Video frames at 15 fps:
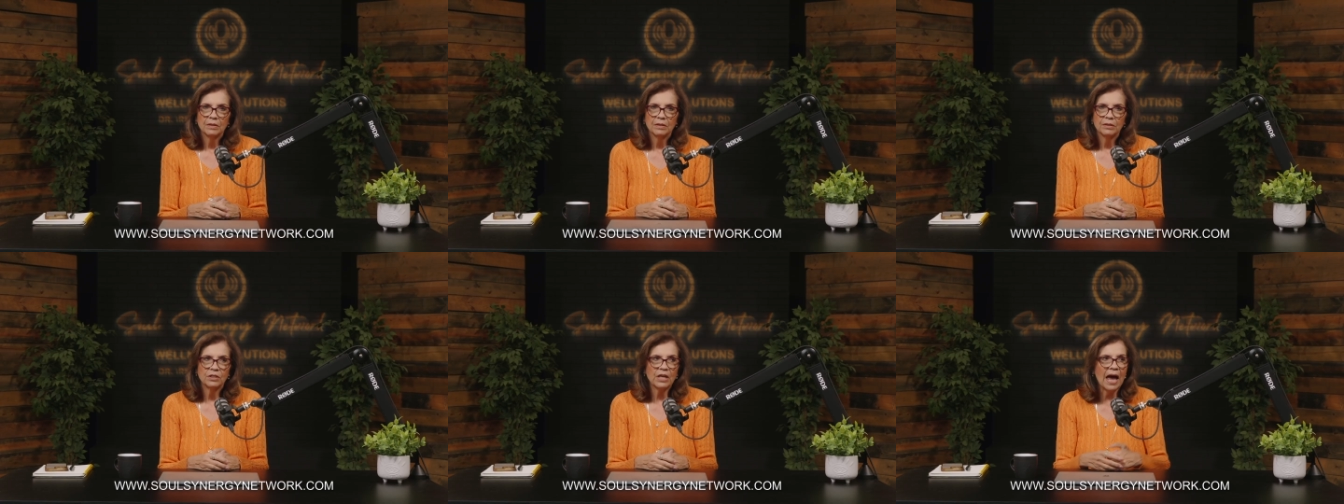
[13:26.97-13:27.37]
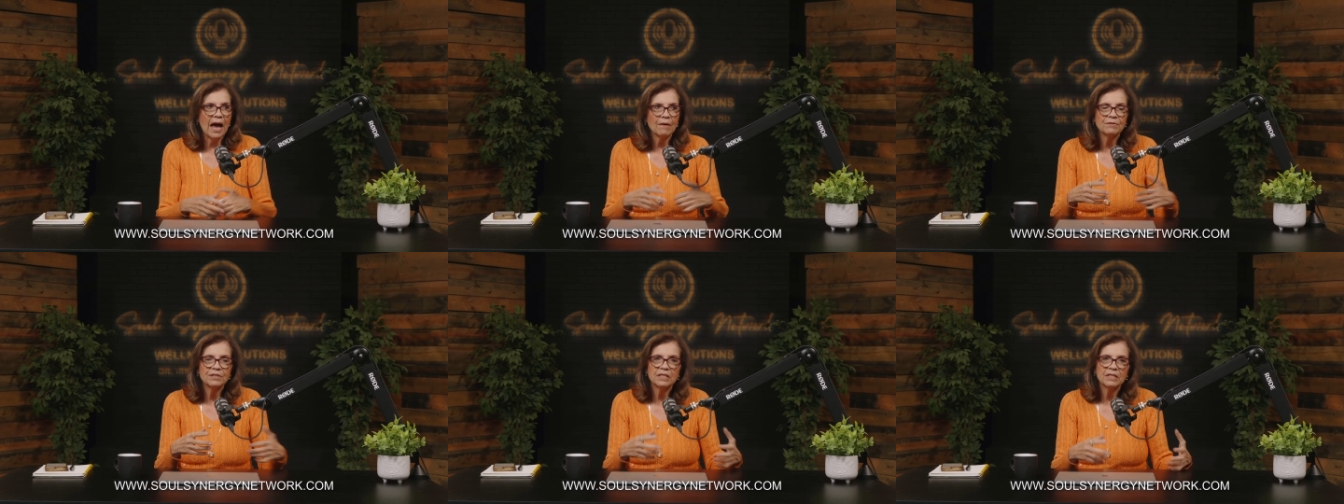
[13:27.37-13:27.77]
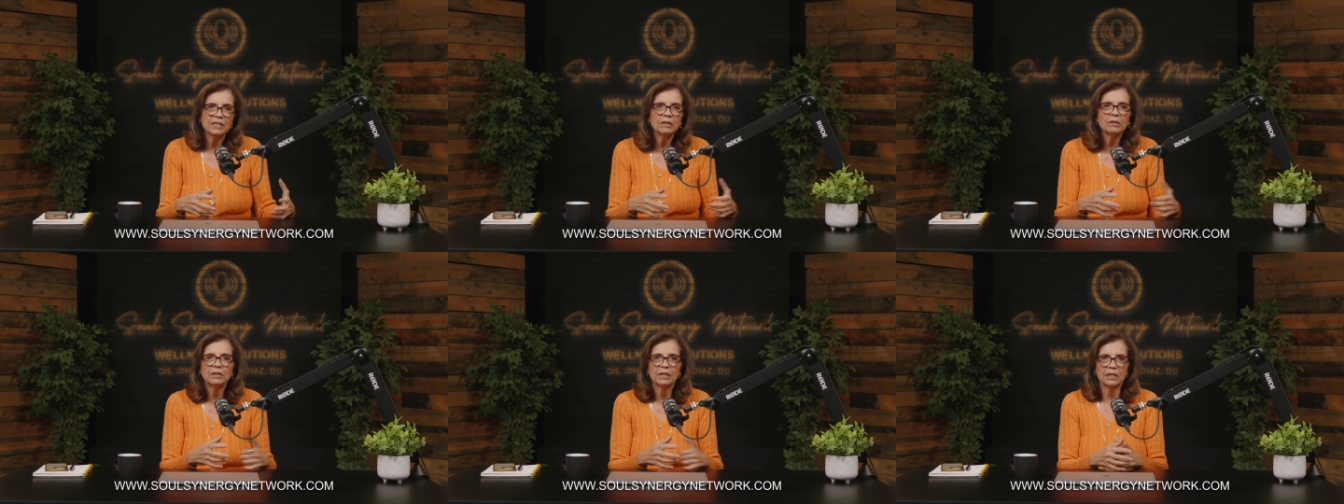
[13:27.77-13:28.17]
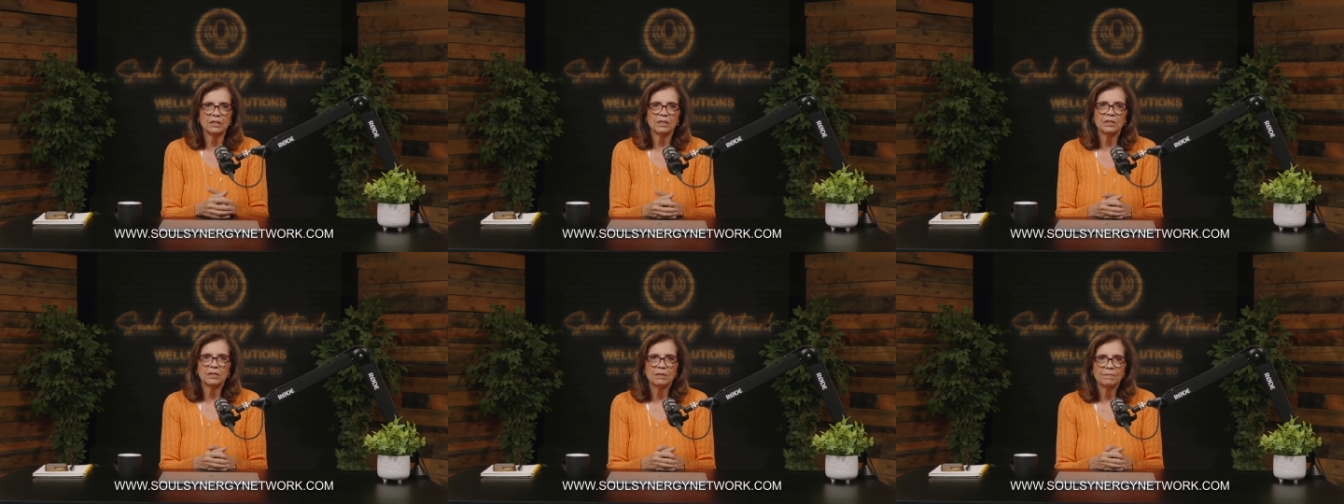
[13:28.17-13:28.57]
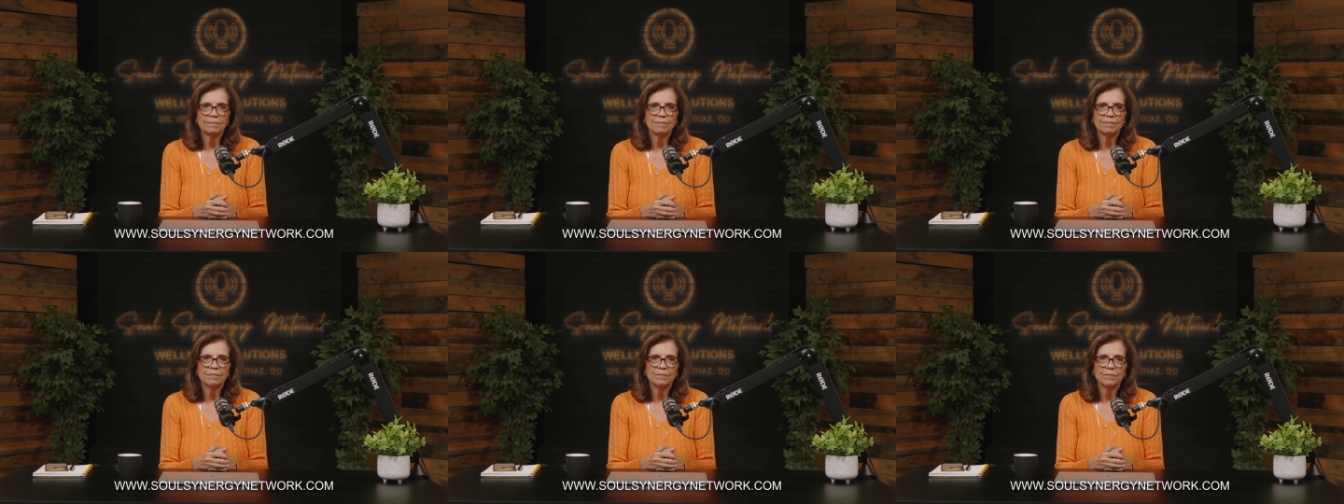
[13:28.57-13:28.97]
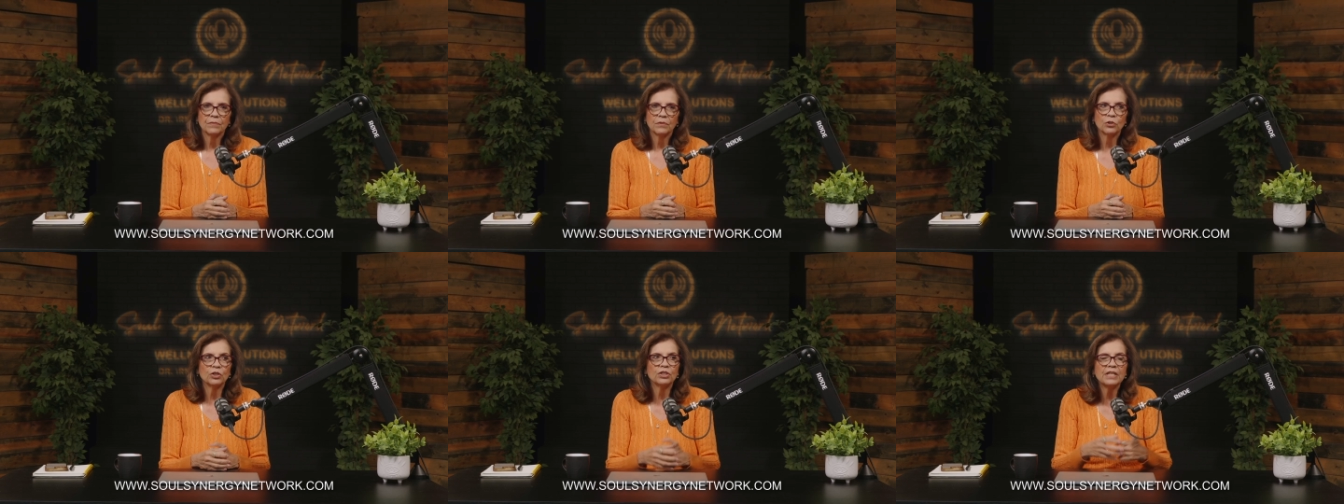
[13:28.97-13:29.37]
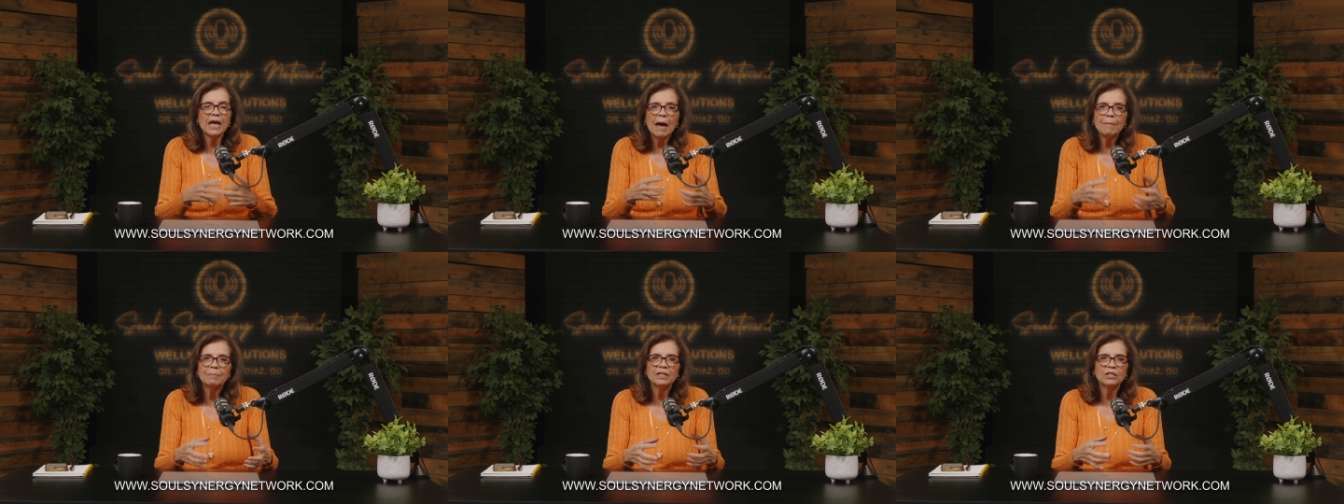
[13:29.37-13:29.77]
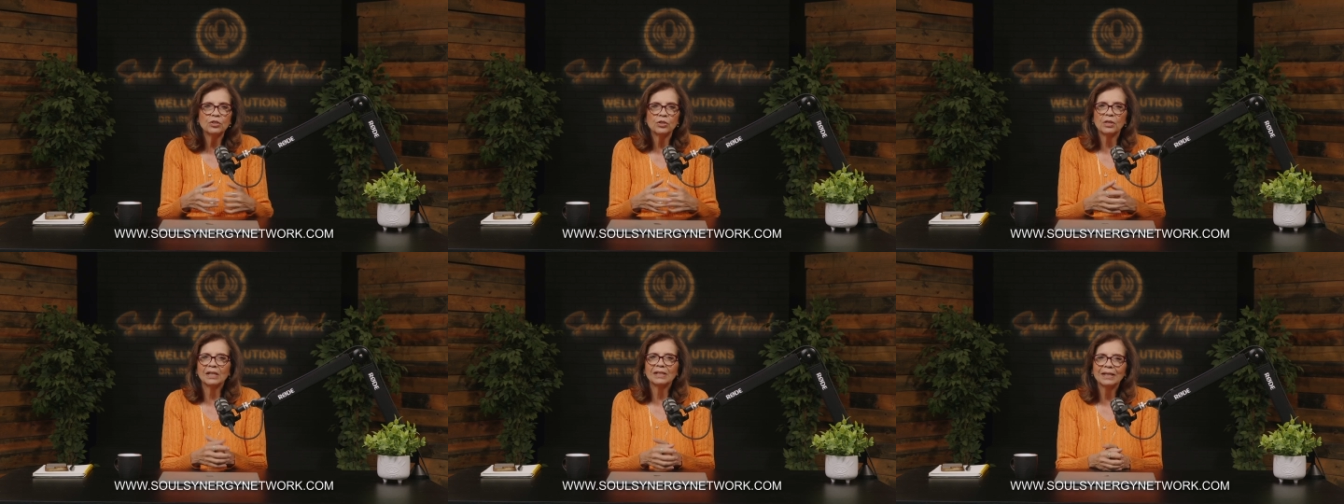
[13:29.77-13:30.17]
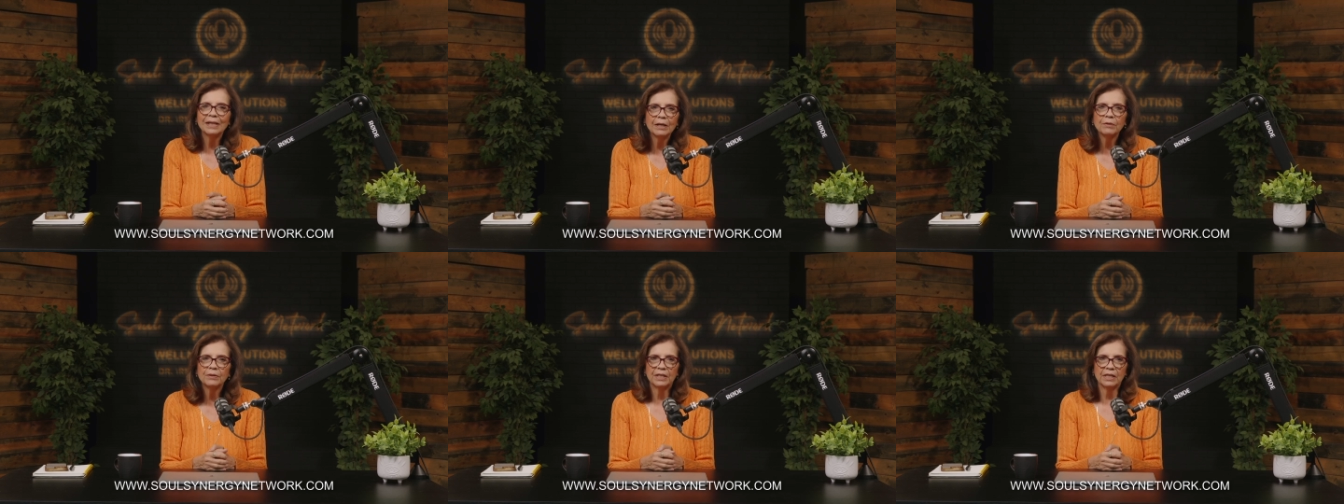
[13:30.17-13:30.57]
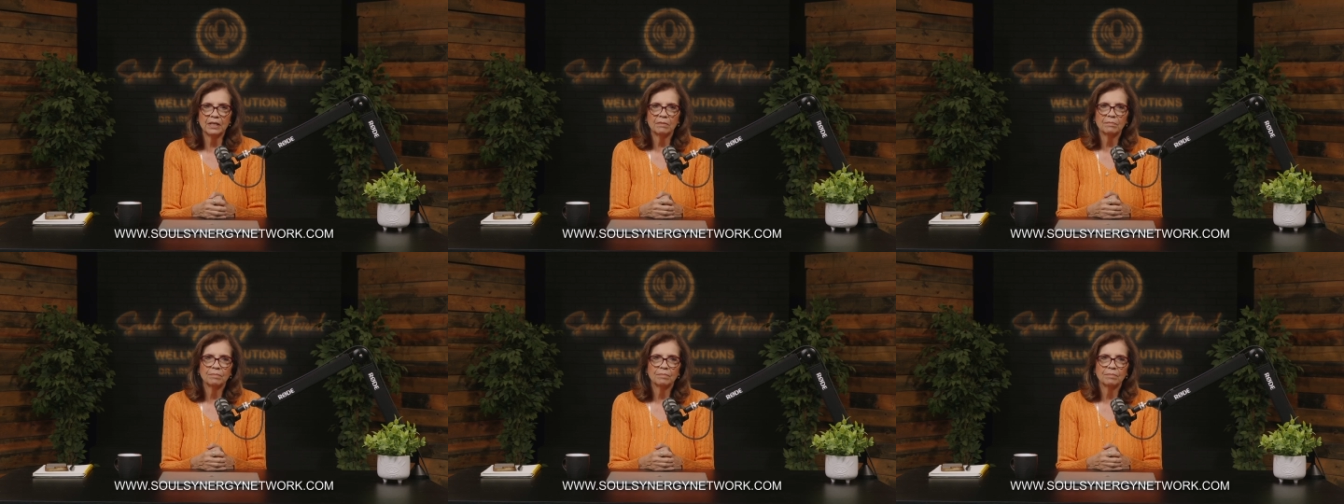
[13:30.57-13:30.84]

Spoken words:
to have stillness, to tap into clarity.